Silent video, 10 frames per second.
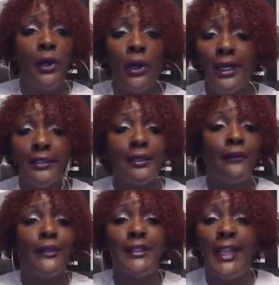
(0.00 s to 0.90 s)
all that
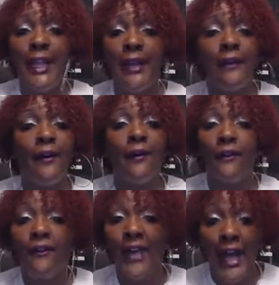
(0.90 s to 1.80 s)
stuff is
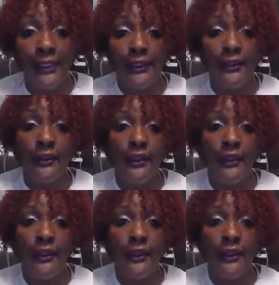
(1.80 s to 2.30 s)
invalid.